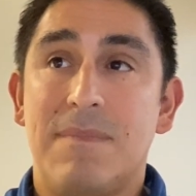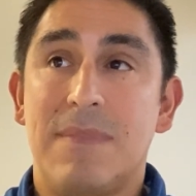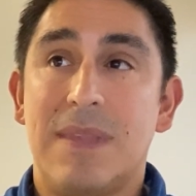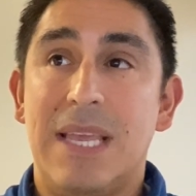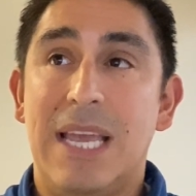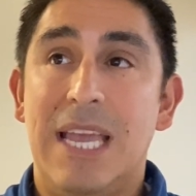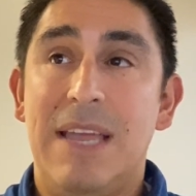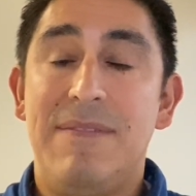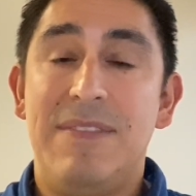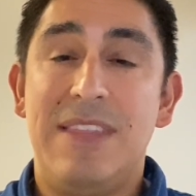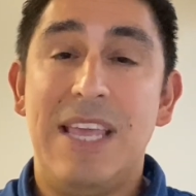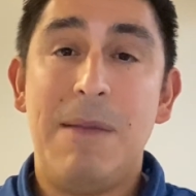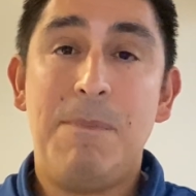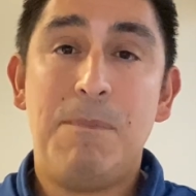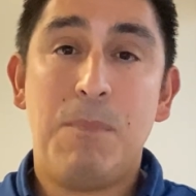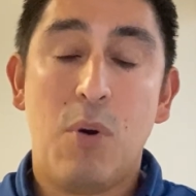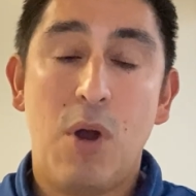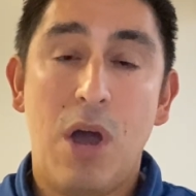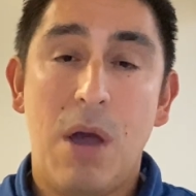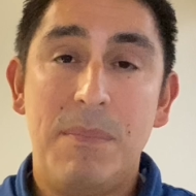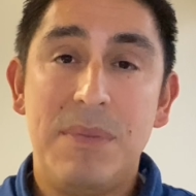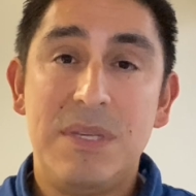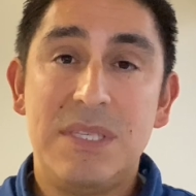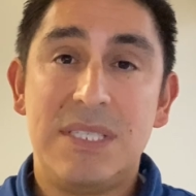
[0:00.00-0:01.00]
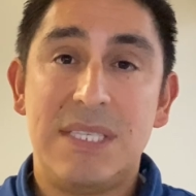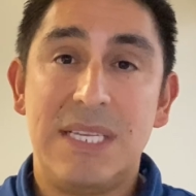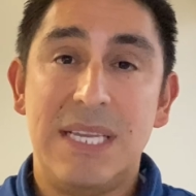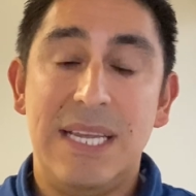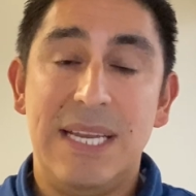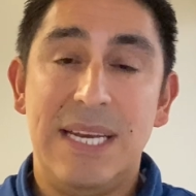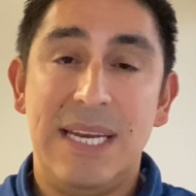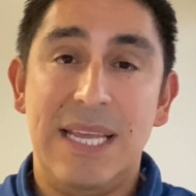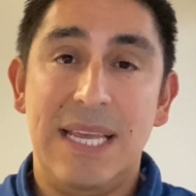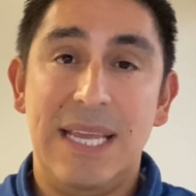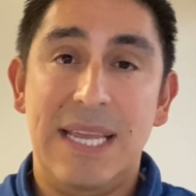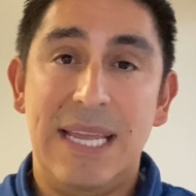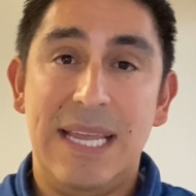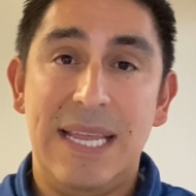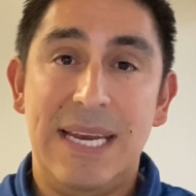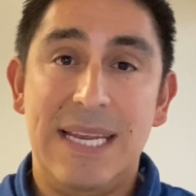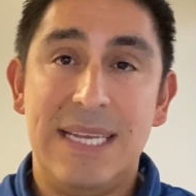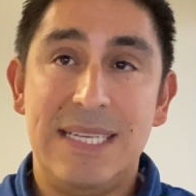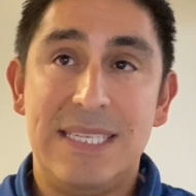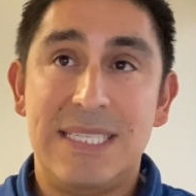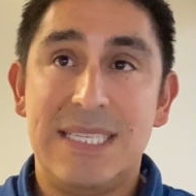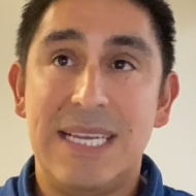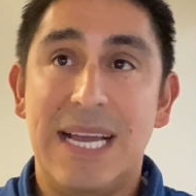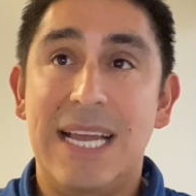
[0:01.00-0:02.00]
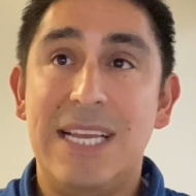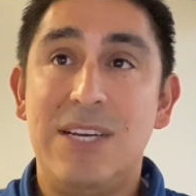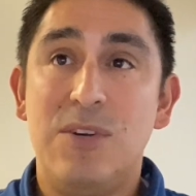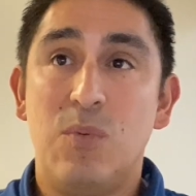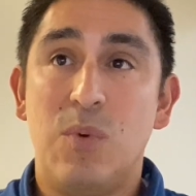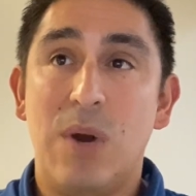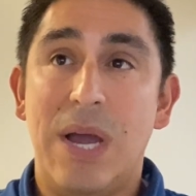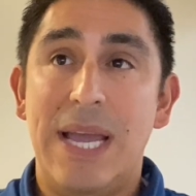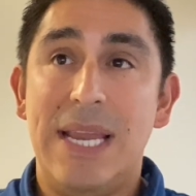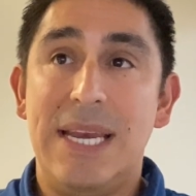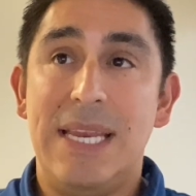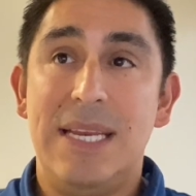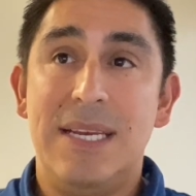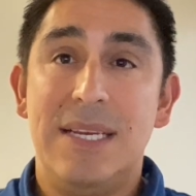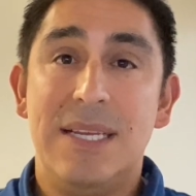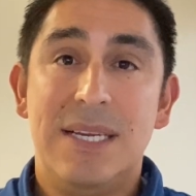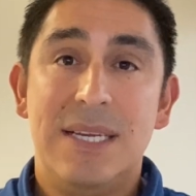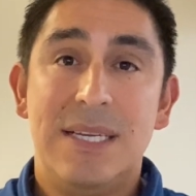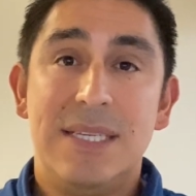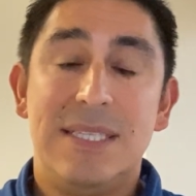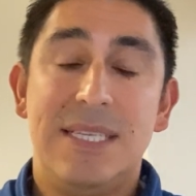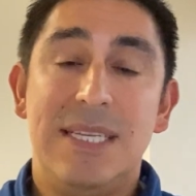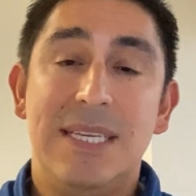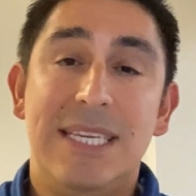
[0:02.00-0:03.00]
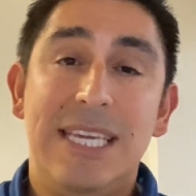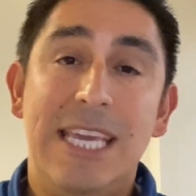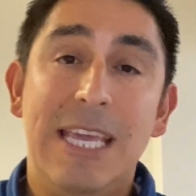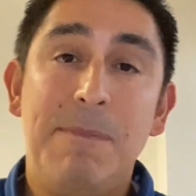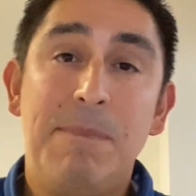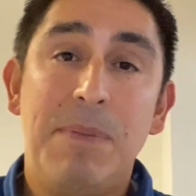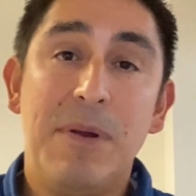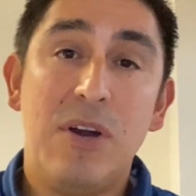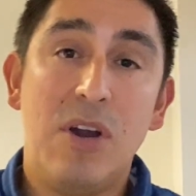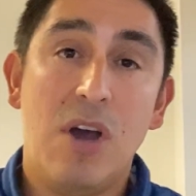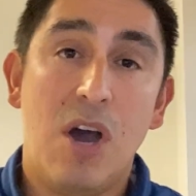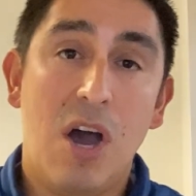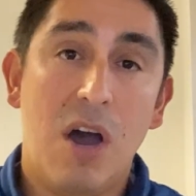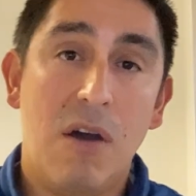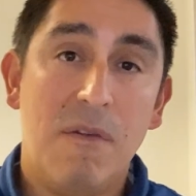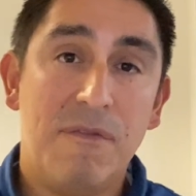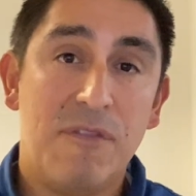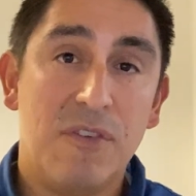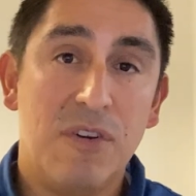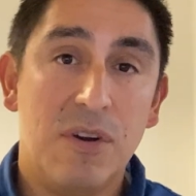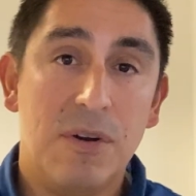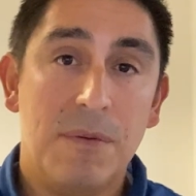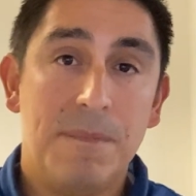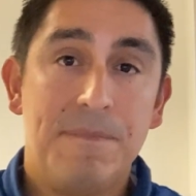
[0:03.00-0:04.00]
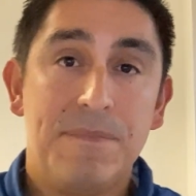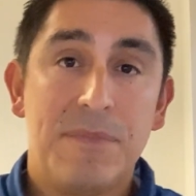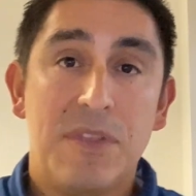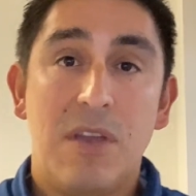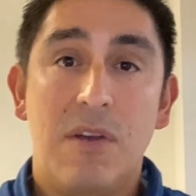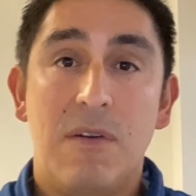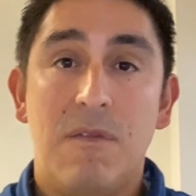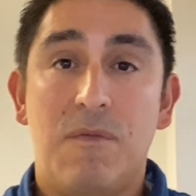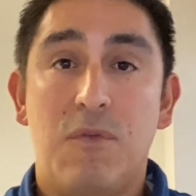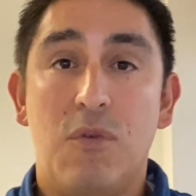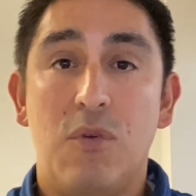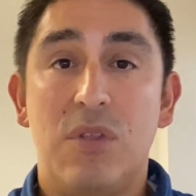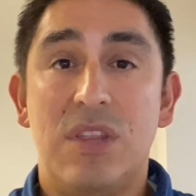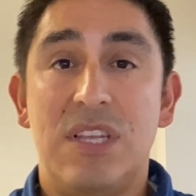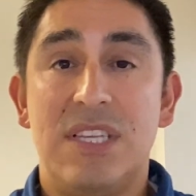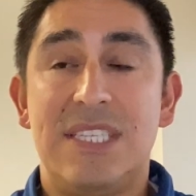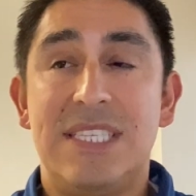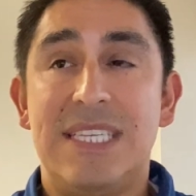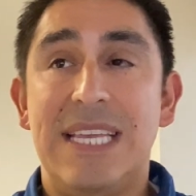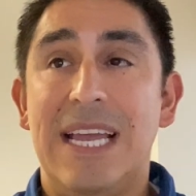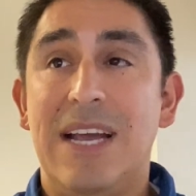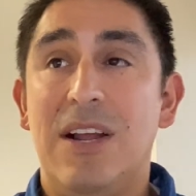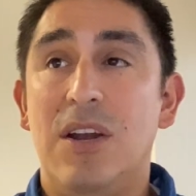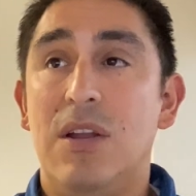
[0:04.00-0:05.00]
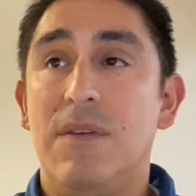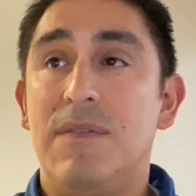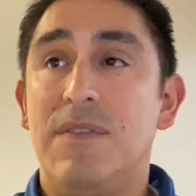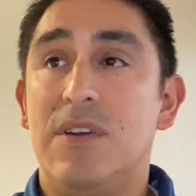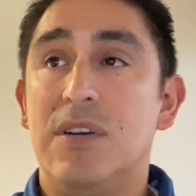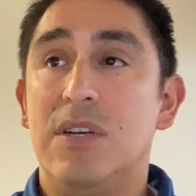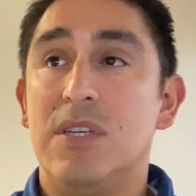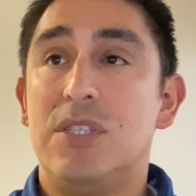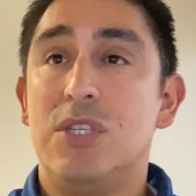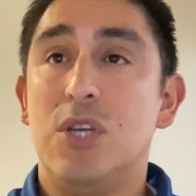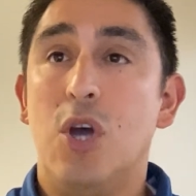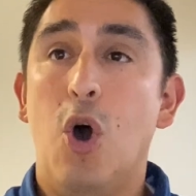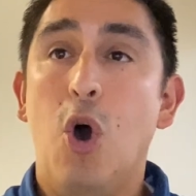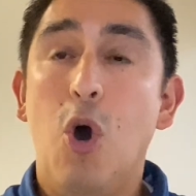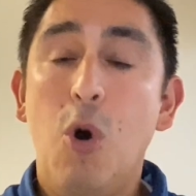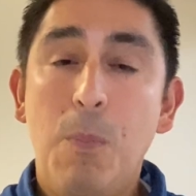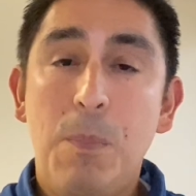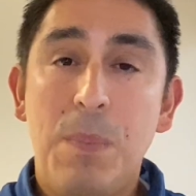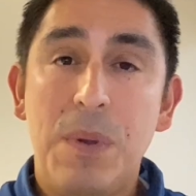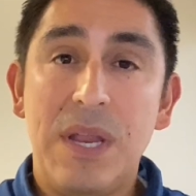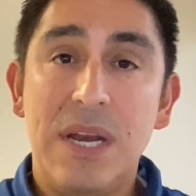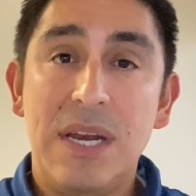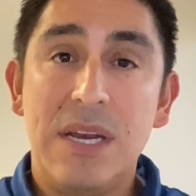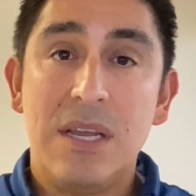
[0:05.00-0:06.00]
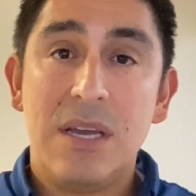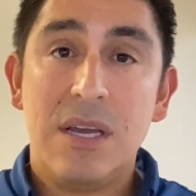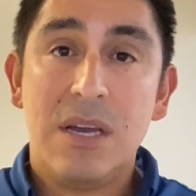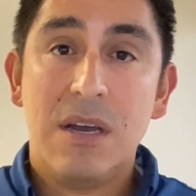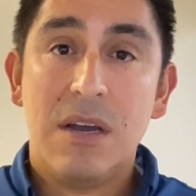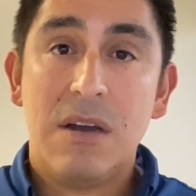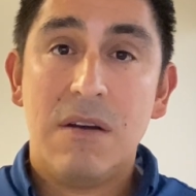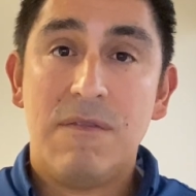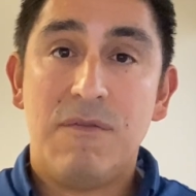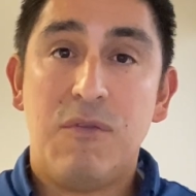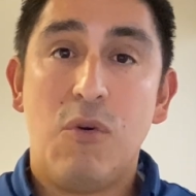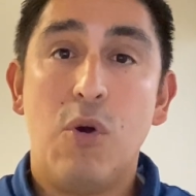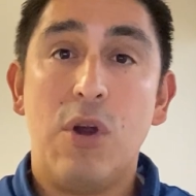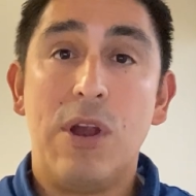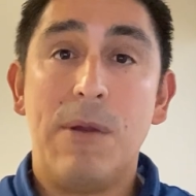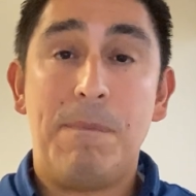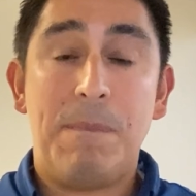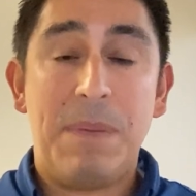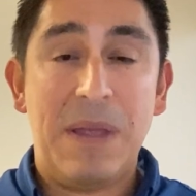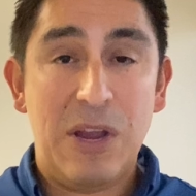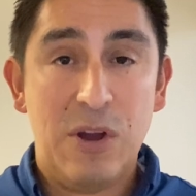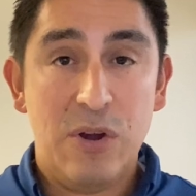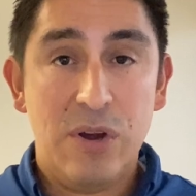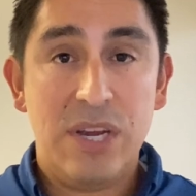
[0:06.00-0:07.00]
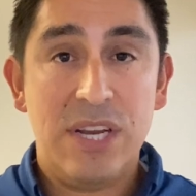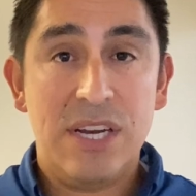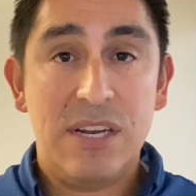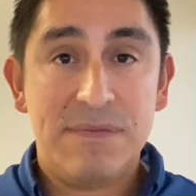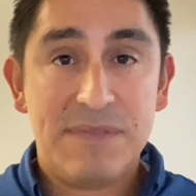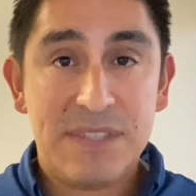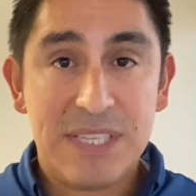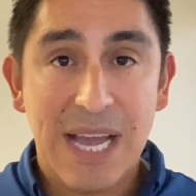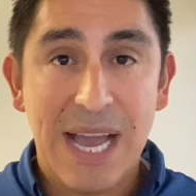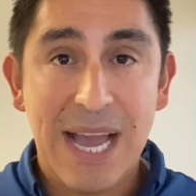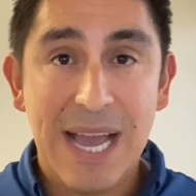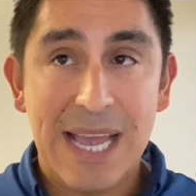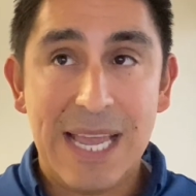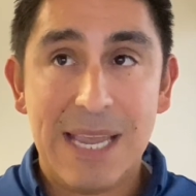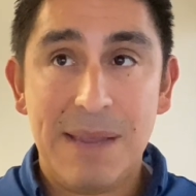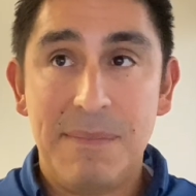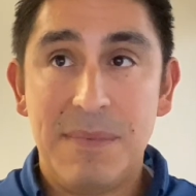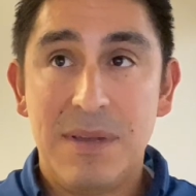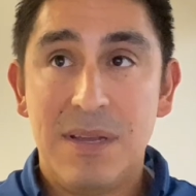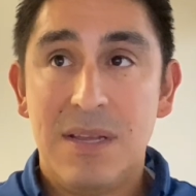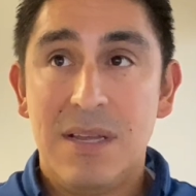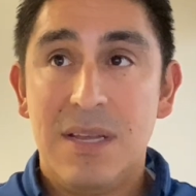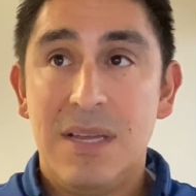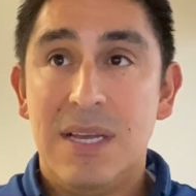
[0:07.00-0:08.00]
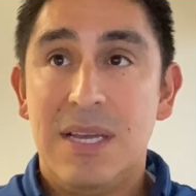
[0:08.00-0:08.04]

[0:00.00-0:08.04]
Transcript: if they promise in a signed writing to keep an offer for the sale of goods open for a period of time,